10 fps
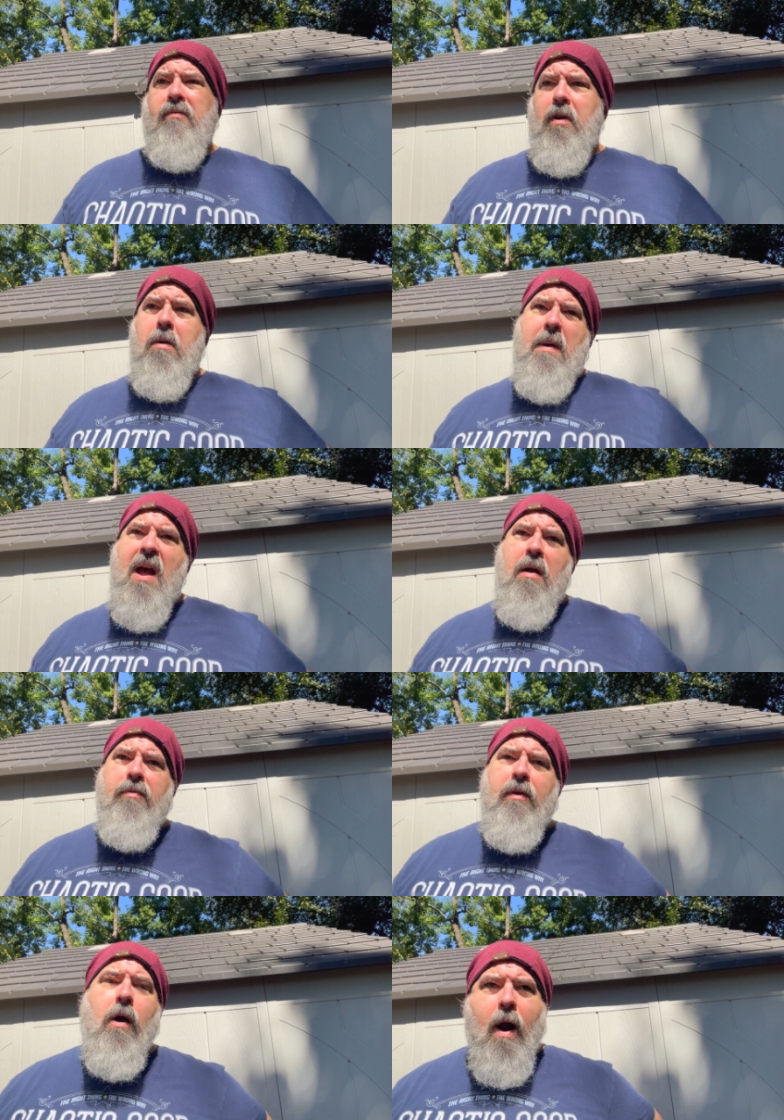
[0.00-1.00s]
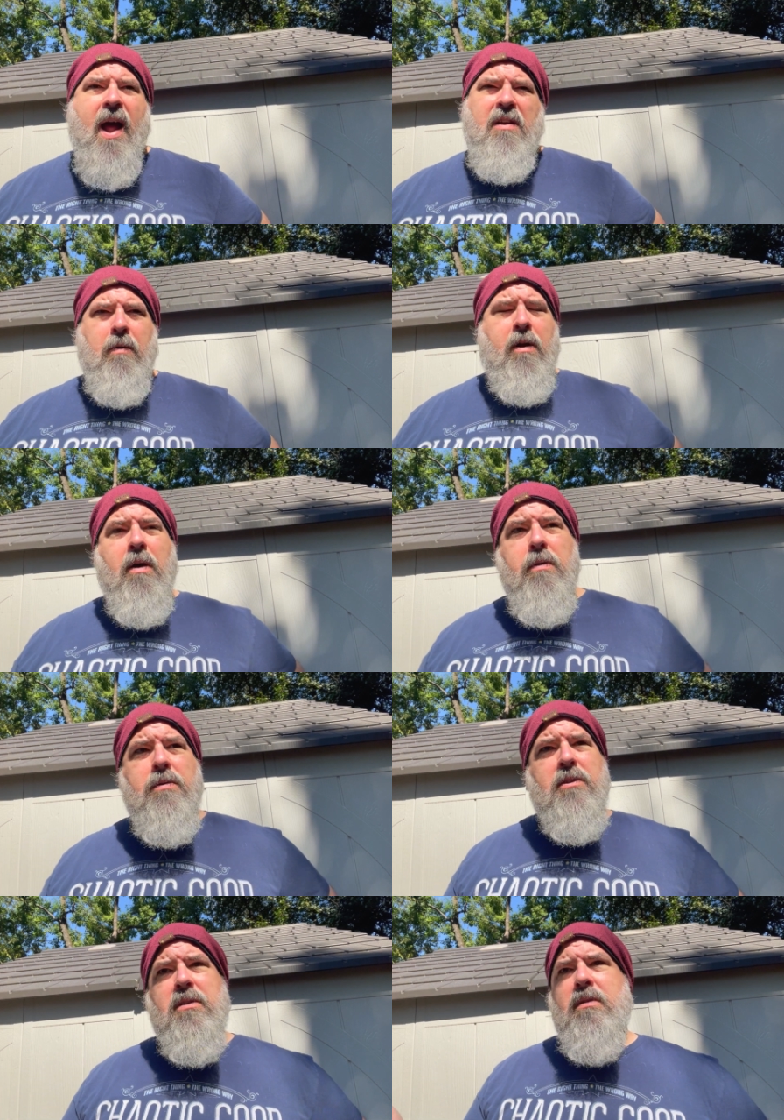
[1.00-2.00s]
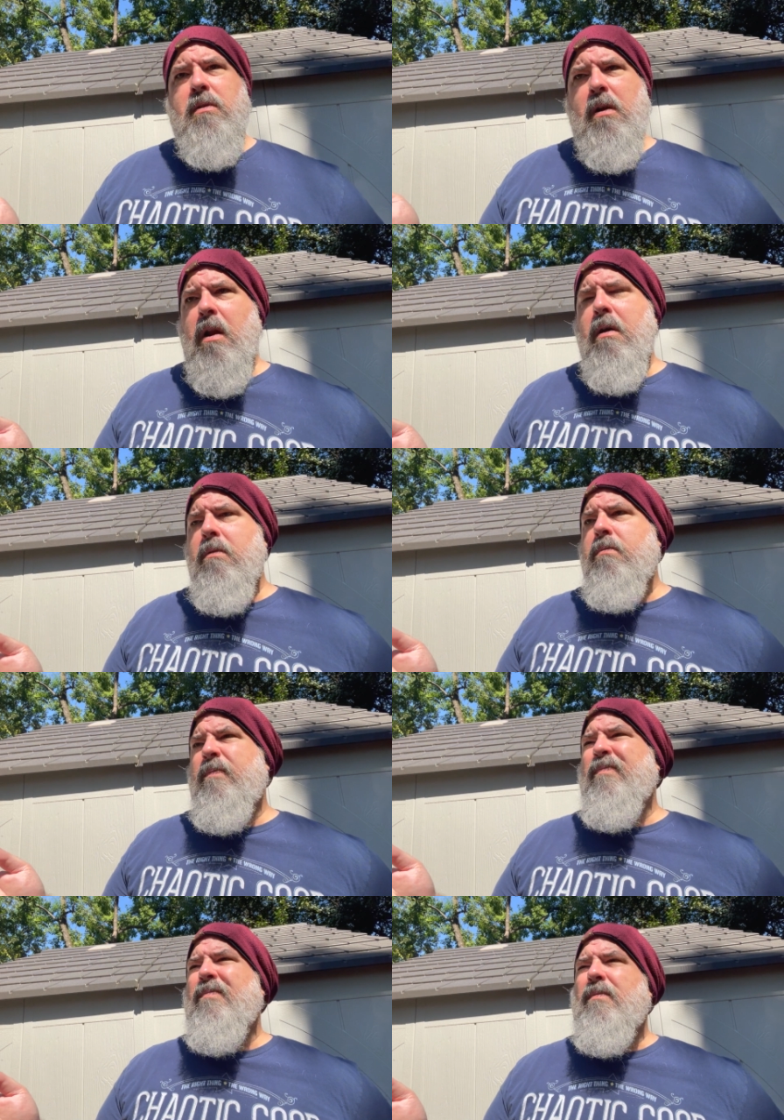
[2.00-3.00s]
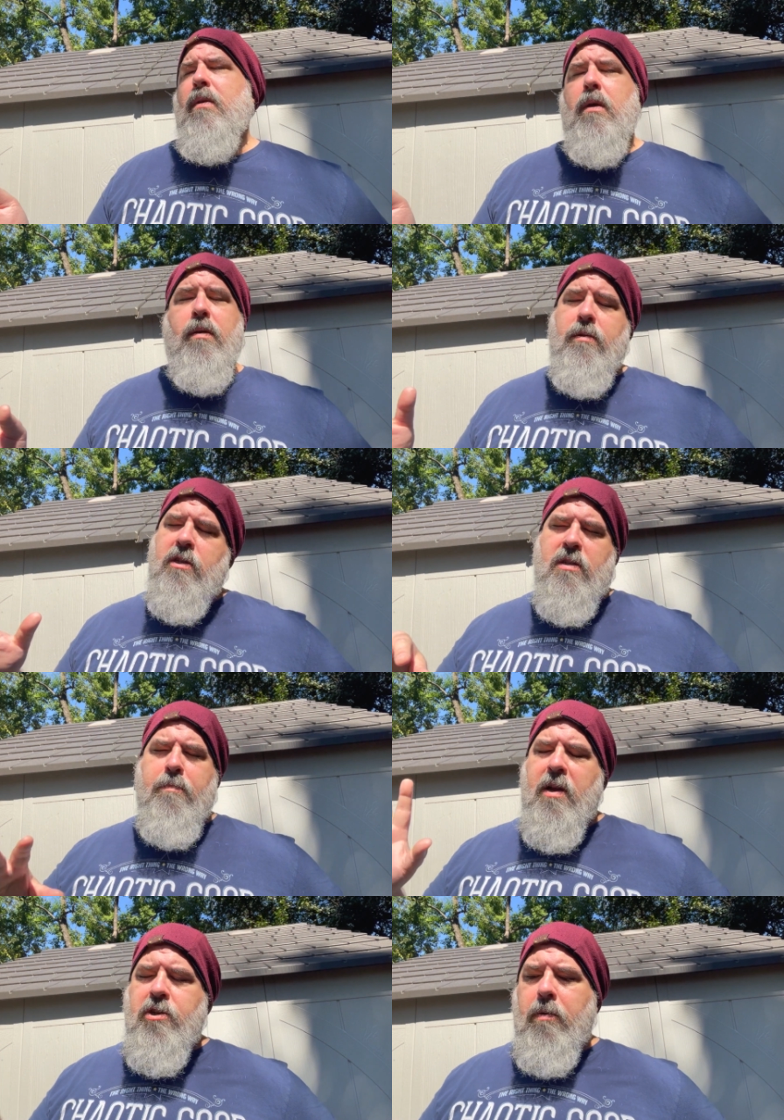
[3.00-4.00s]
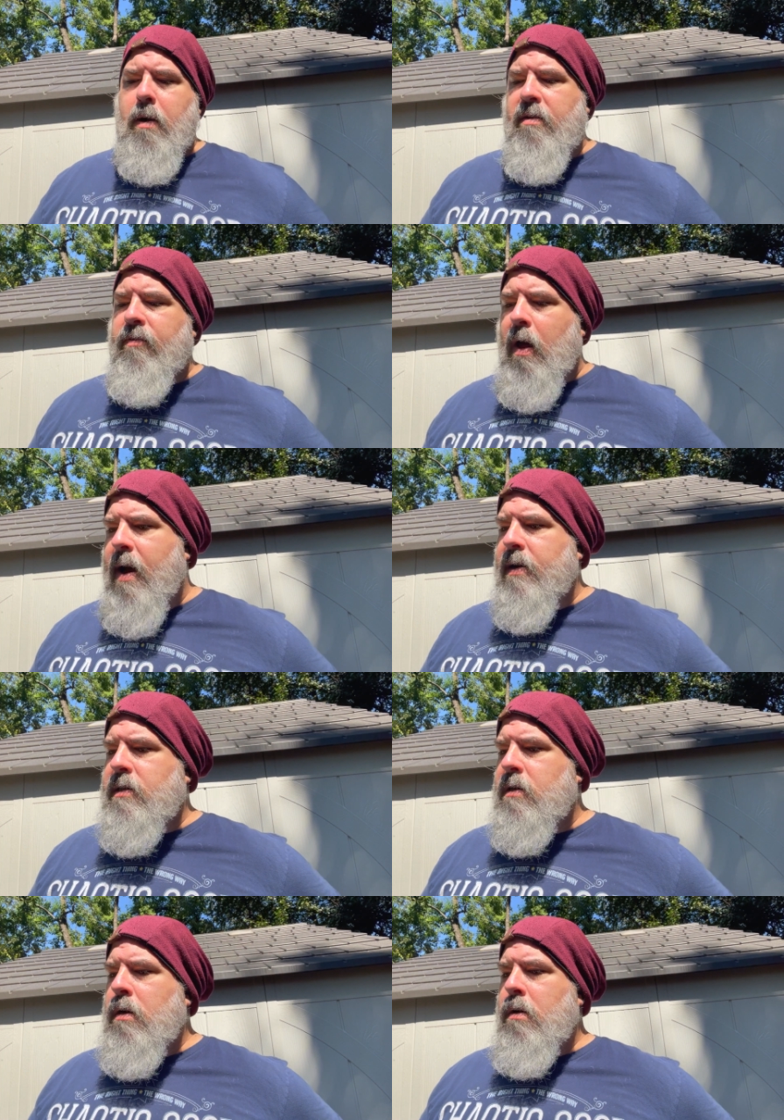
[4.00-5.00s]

your mouth or out of your nose, It was just a bunch of red flags.